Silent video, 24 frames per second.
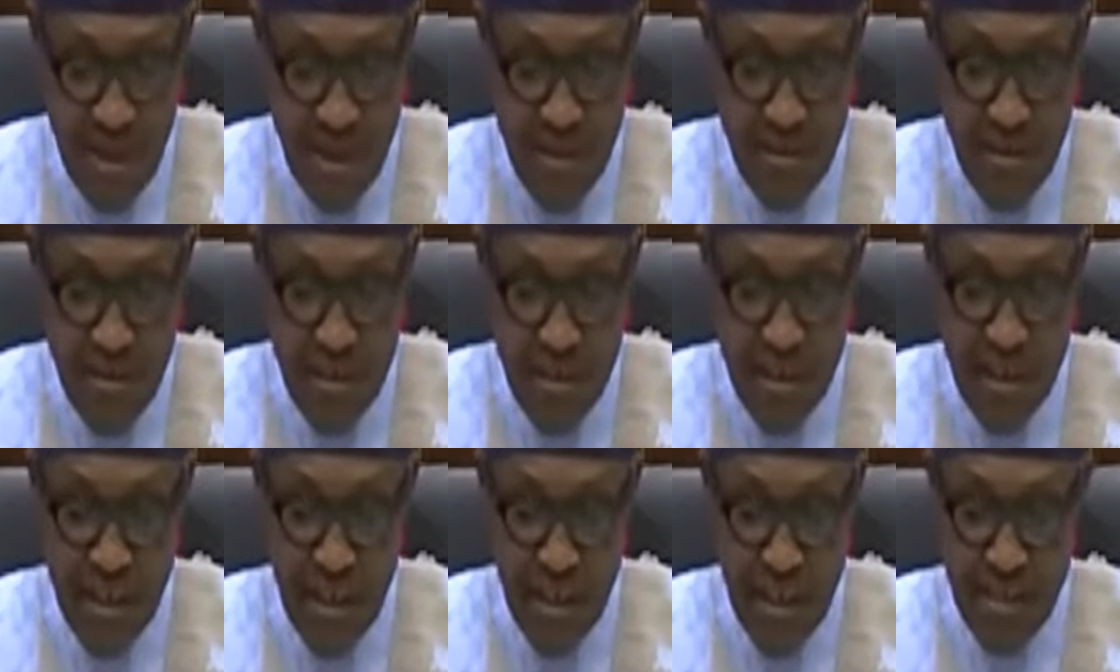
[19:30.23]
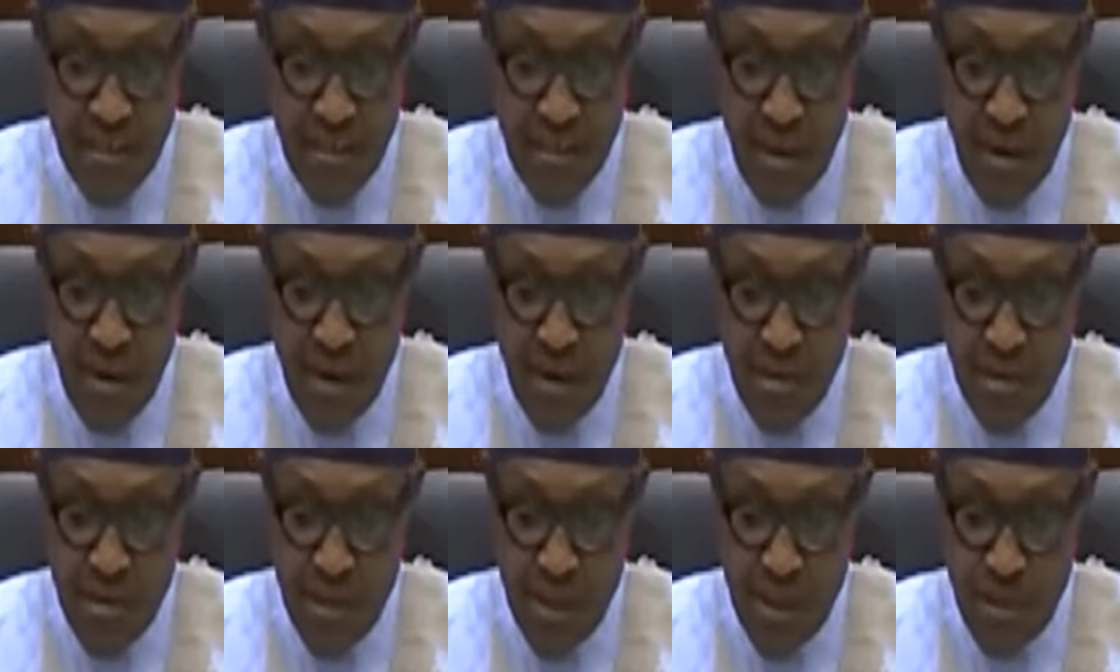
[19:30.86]
and encourage
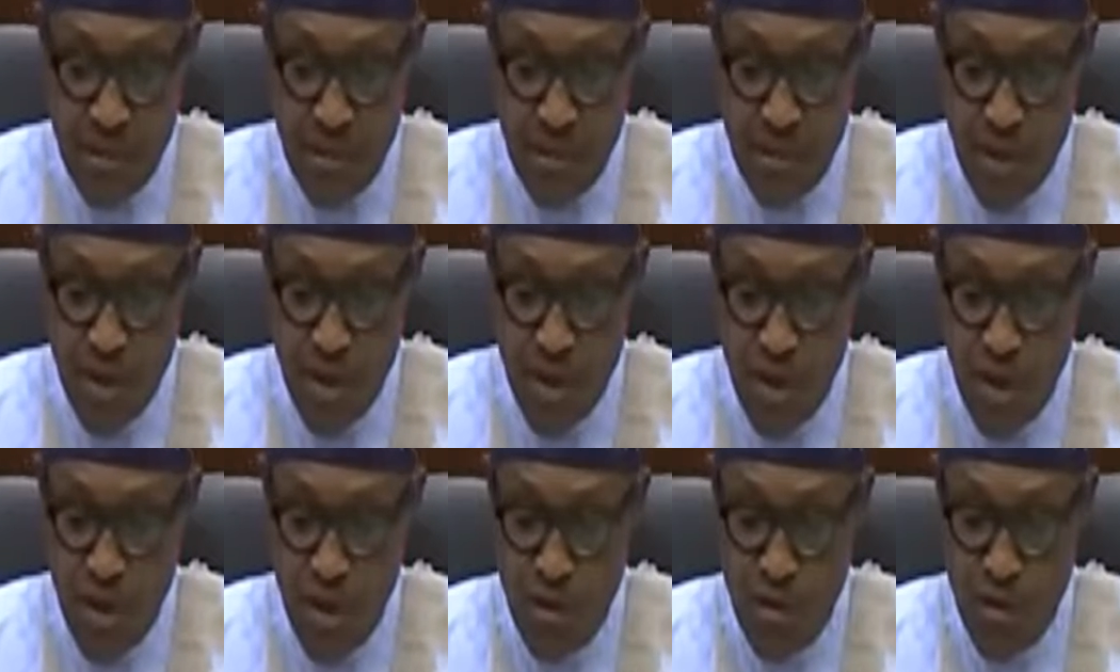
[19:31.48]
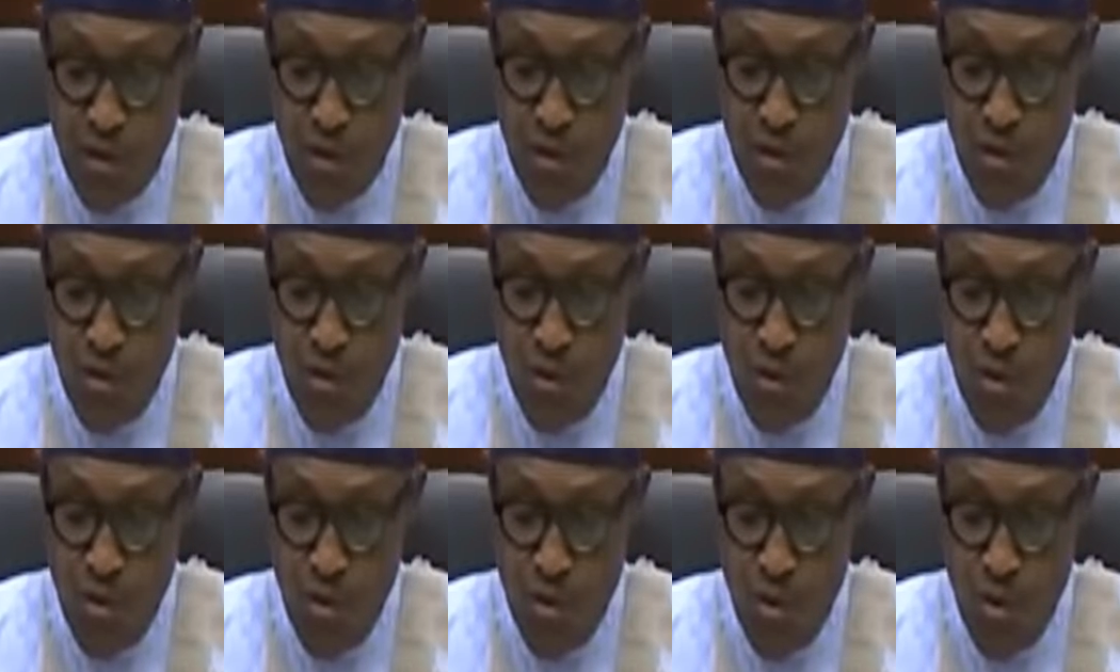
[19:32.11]
ourselves to
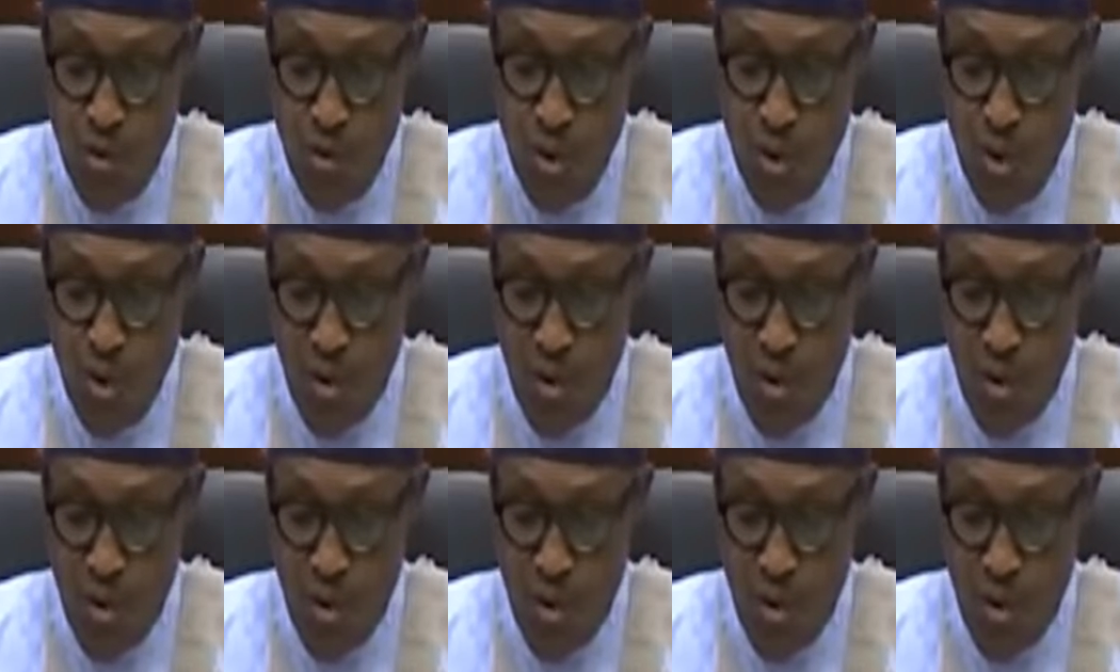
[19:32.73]
do